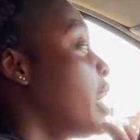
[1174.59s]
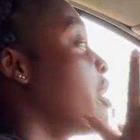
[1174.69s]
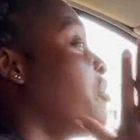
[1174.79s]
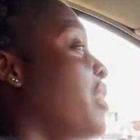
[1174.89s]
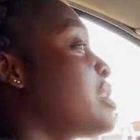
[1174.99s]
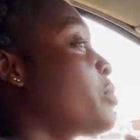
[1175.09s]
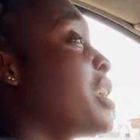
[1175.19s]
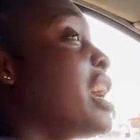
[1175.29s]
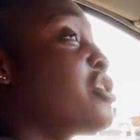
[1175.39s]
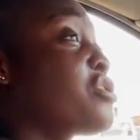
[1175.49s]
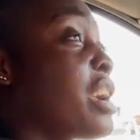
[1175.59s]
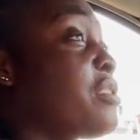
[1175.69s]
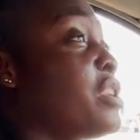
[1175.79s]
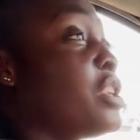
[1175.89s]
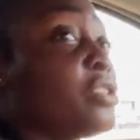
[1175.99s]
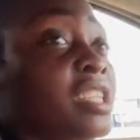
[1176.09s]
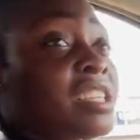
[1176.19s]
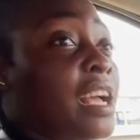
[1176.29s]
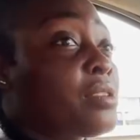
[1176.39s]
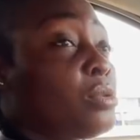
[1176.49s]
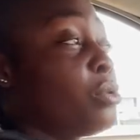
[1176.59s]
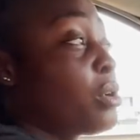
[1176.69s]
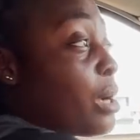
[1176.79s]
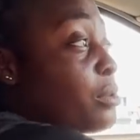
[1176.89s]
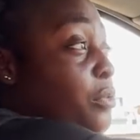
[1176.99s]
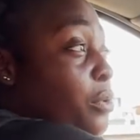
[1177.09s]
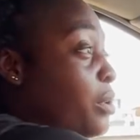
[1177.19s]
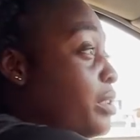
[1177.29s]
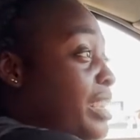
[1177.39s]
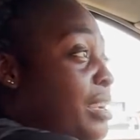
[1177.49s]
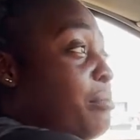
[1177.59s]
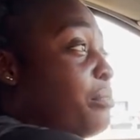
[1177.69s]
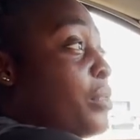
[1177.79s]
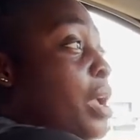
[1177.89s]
In fact, when you are driving, you just have to look out for them